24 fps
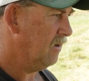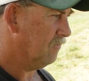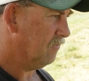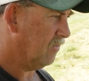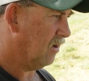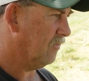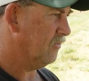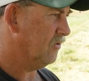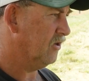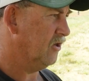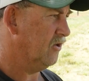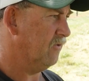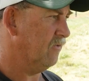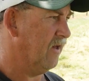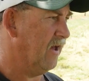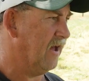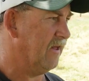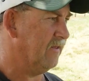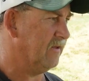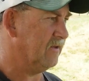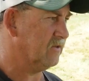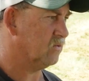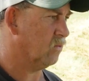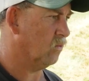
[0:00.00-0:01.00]
Probably do
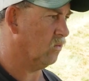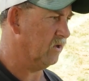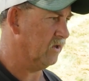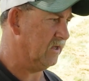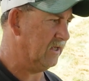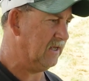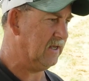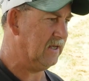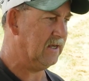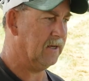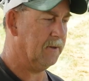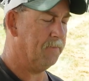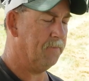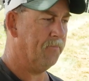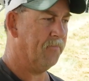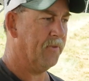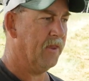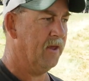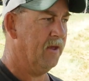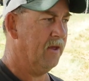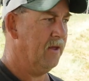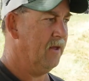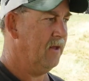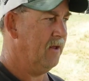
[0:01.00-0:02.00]
that this week.
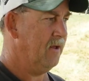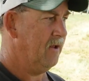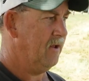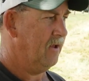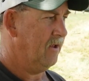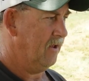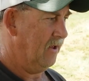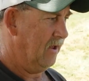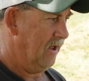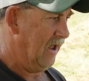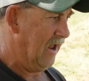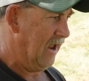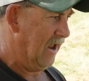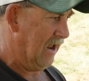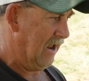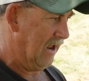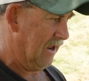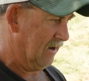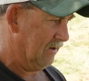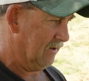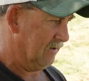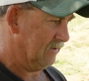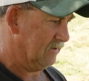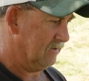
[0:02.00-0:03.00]

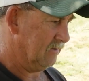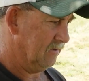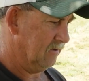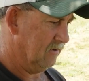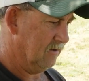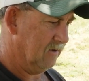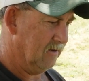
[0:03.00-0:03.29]
And